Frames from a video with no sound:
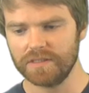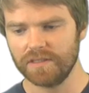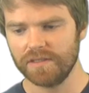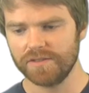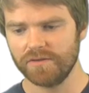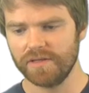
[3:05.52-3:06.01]

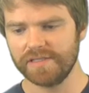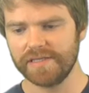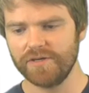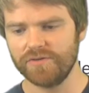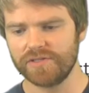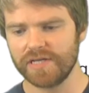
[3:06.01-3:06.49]
So let's
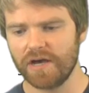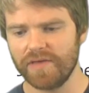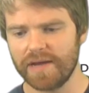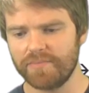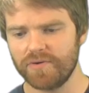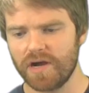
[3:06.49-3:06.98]
say you sell
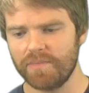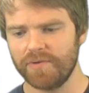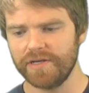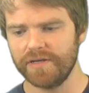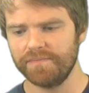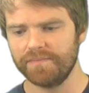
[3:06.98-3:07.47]
that
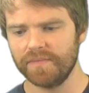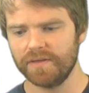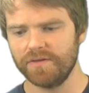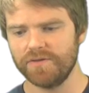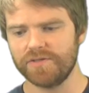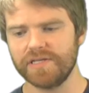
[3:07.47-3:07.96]
property,
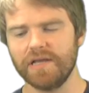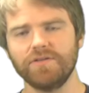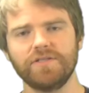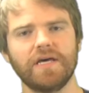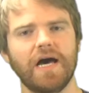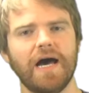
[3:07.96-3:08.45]
you sell
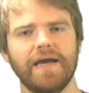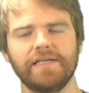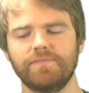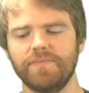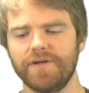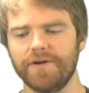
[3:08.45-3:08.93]
it to the
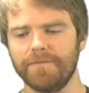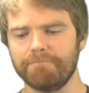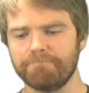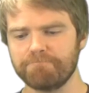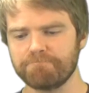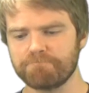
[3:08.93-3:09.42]
highest bidder.
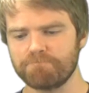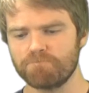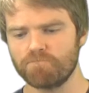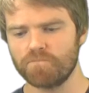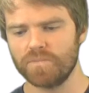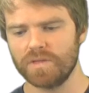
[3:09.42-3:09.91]

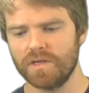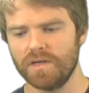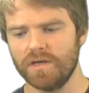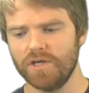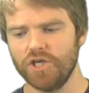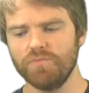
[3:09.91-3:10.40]

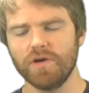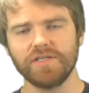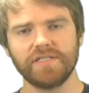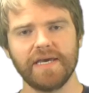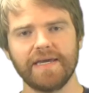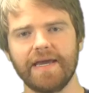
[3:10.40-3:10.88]
You
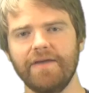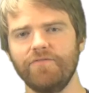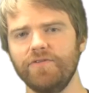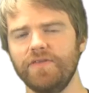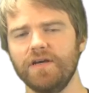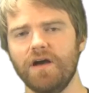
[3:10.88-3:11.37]
must take
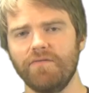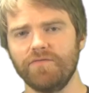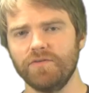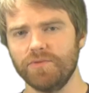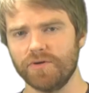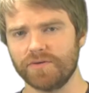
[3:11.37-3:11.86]
everything off
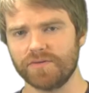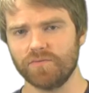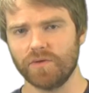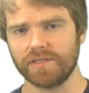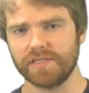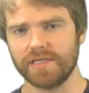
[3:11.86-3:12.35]
the books
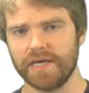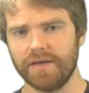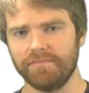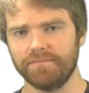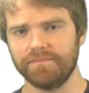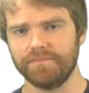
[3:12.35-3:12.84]
once
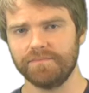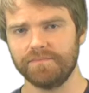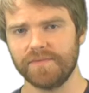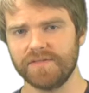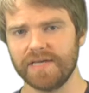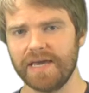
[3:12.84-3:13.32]
again.
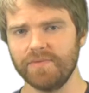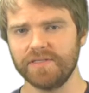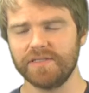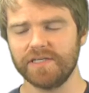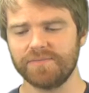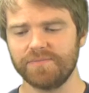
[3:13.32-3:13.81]
Same as
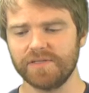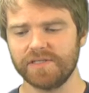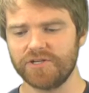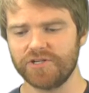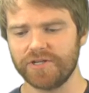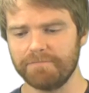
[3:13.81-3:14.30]

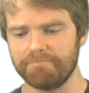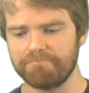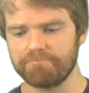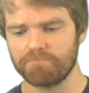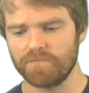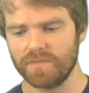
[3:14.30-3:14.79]
disposition.
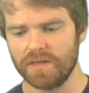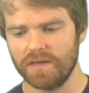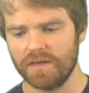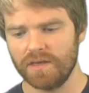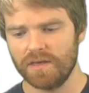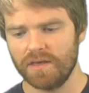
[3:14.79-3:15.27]

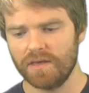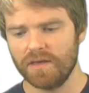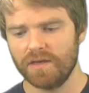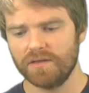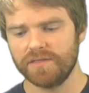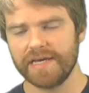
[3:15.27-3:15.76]

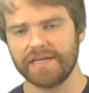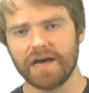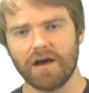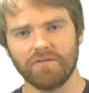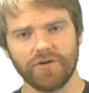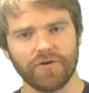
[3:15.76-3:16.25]
Take
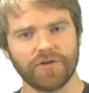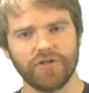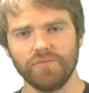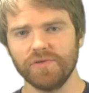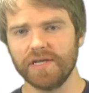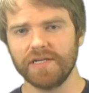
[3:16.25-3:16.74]
out your
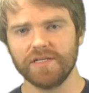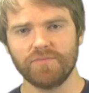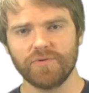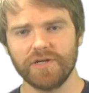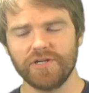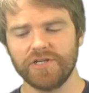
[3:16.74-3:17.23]
accumulated
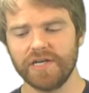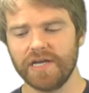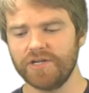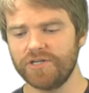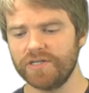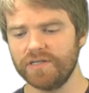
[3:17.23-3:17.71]

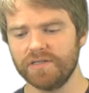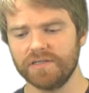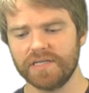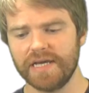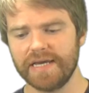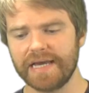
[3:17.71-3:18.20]
depreciation,
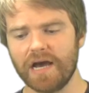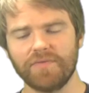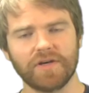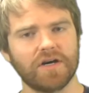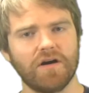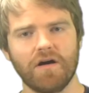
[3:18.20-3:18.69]
take out
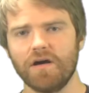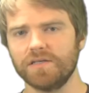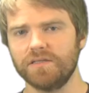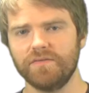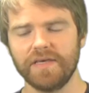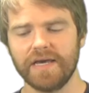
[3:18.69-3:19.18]
the
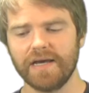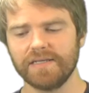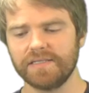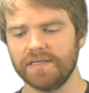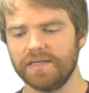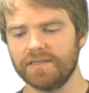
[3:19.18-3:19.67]
cost of the
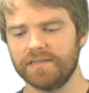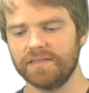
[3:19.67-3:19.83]
asset.